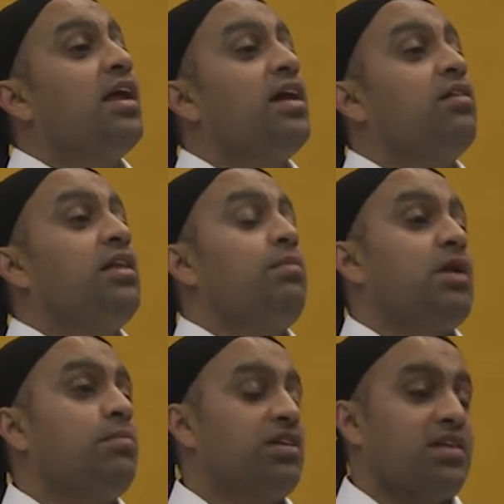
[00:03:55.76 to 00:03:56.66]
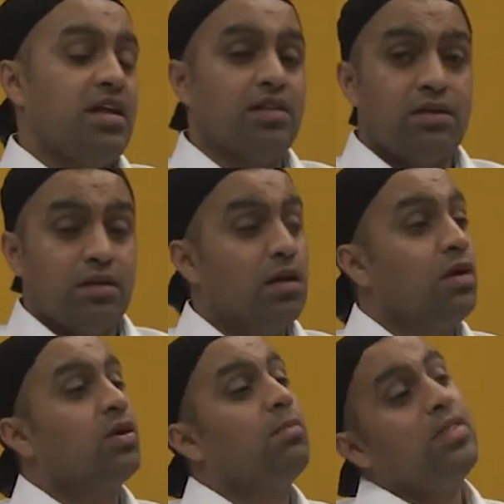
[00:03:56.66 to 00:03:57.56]
and now Lib Dems are saying that
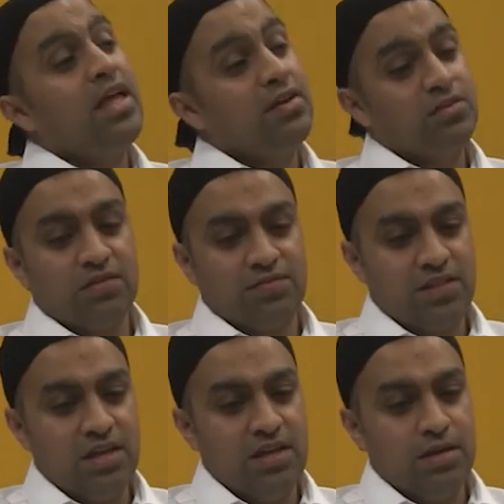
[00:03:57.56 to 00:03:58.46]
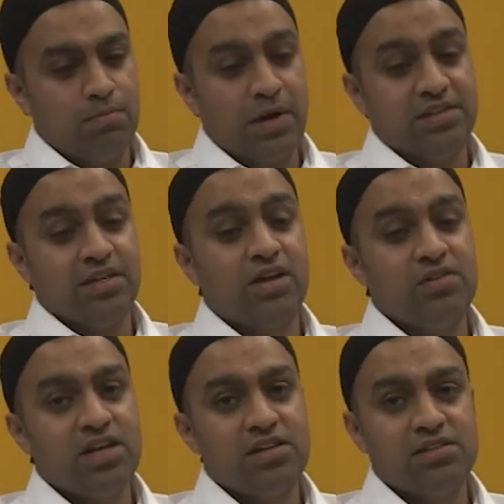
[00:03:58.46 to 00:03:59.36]
come the end of the Brexit
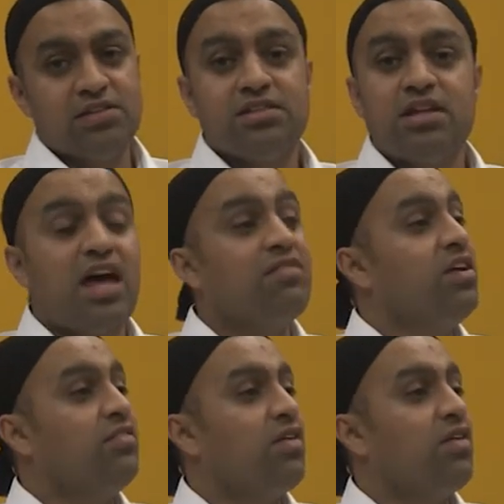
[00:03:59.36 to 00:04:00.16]
negotiations, they'll have another